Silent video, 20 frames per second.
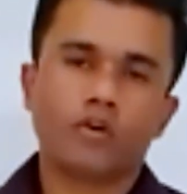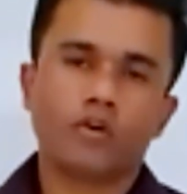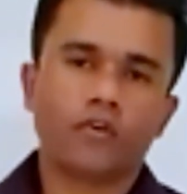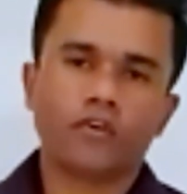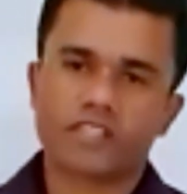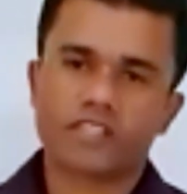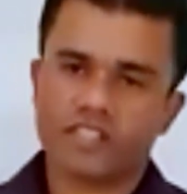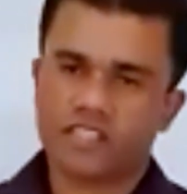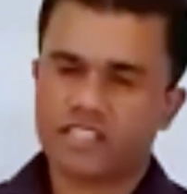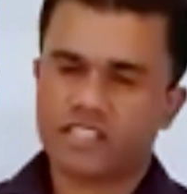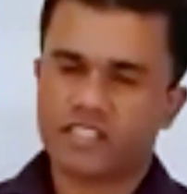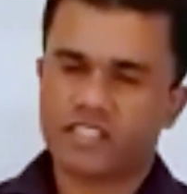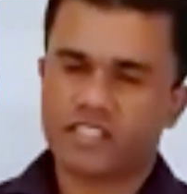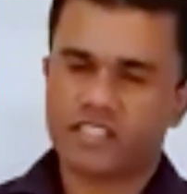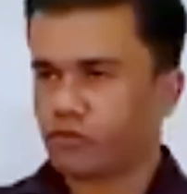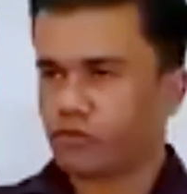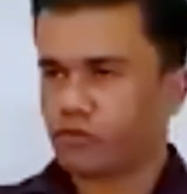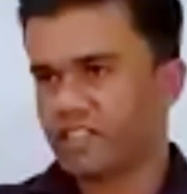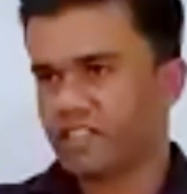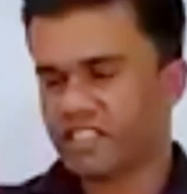Pure water, then
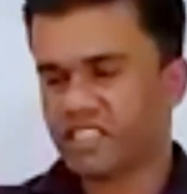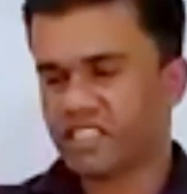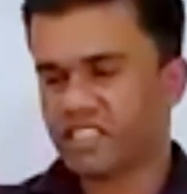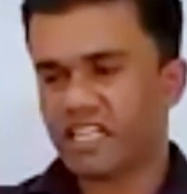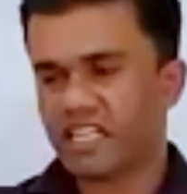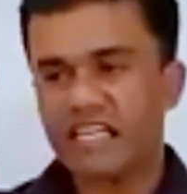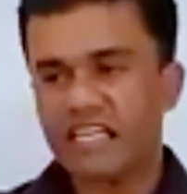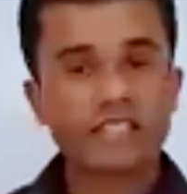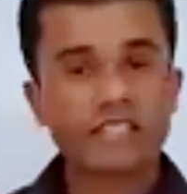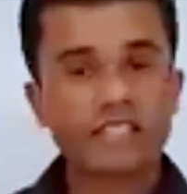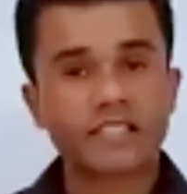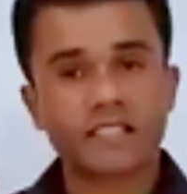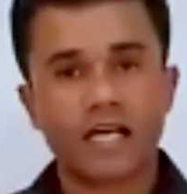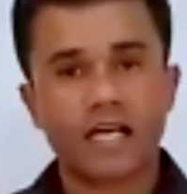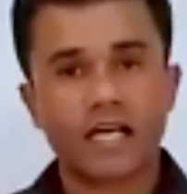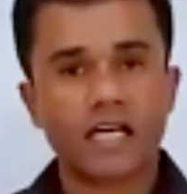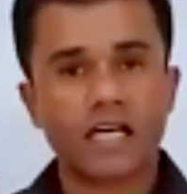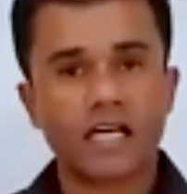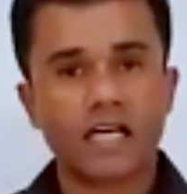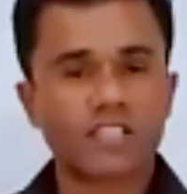you know it's clear,
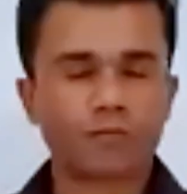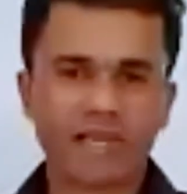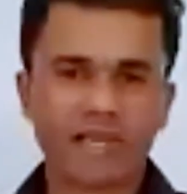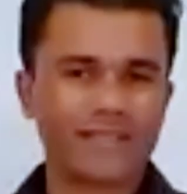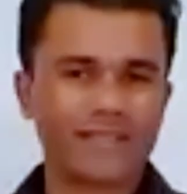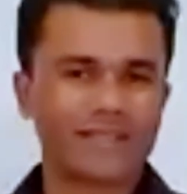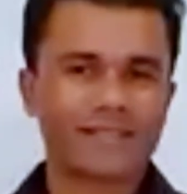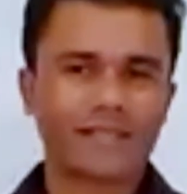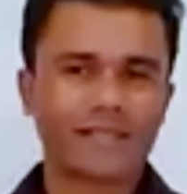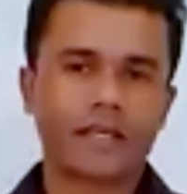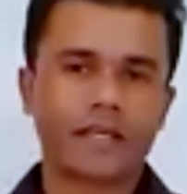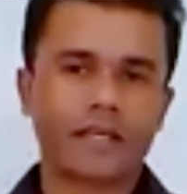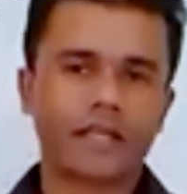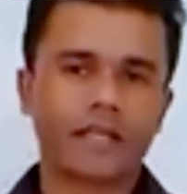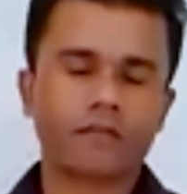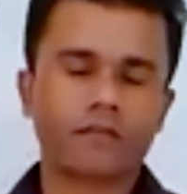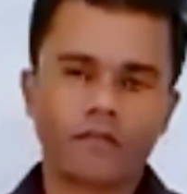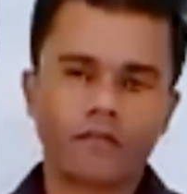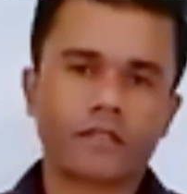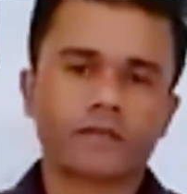transparent
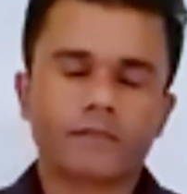liquid.